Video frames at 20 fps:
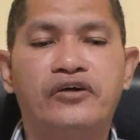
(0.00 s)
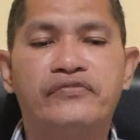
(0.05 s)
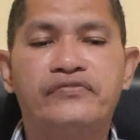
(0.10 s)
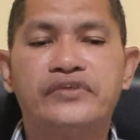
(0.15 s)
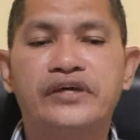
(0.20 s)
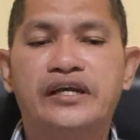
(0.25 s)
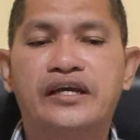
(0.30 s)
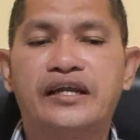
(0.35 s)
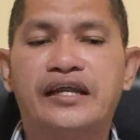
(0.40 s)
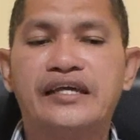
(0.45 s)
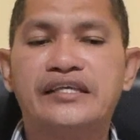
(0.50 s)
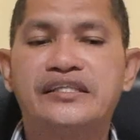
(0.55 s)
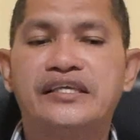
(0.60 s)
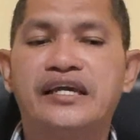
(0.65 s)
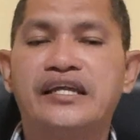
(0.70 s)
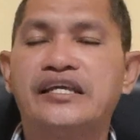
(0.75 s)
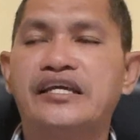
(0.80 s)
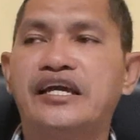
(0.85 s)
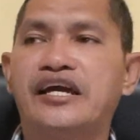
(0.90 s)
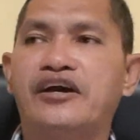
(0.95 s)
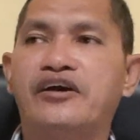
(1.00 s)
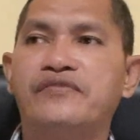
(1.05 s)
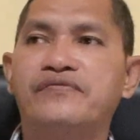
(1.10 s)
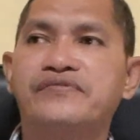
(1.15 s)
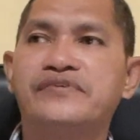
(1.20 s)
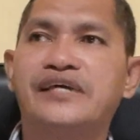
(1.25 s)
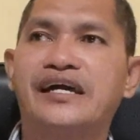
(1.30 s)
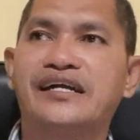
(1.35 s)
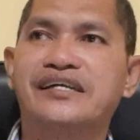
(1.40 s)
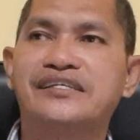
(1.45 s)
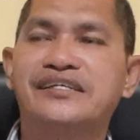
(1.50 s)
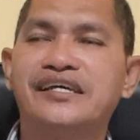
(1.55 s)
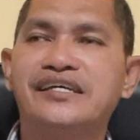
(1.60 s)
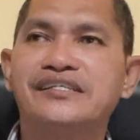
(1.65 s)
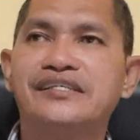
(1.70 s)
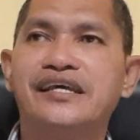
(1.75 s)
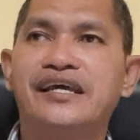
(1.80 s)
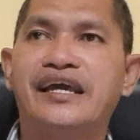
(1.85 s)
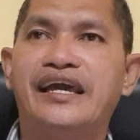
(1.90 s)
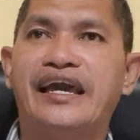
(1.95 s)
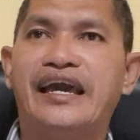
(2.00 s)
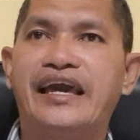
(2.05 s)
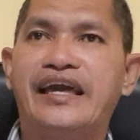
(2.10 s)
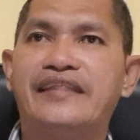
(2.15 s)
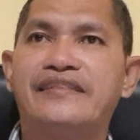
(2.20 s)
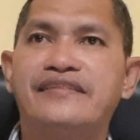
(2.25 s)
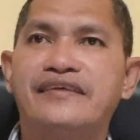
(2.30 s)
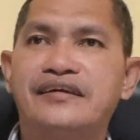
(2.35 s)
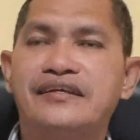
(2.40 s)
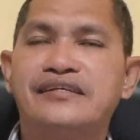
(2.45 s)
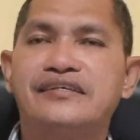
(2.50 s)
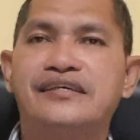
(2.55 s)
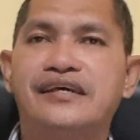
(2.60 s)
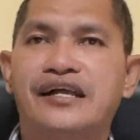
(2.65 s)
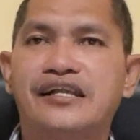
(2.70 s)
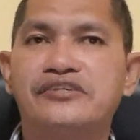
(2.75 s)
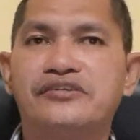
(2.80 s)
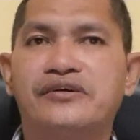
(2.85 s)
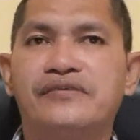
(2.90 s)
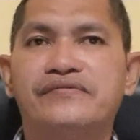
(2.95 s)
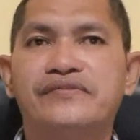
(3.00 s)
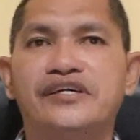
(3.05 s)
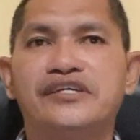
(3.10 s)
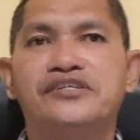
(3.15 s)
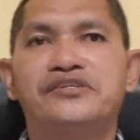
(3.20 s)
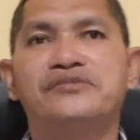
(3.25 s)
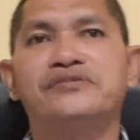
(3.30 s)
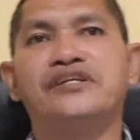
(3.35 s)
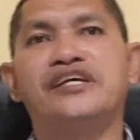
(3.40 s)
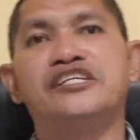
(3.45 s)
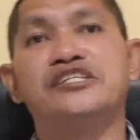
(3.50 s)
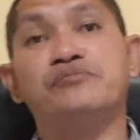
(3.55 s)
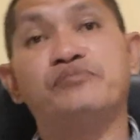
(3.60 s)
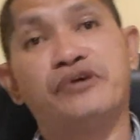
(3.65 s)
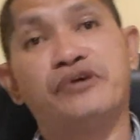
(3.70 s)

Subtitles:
of the criteria of success and the results of the students'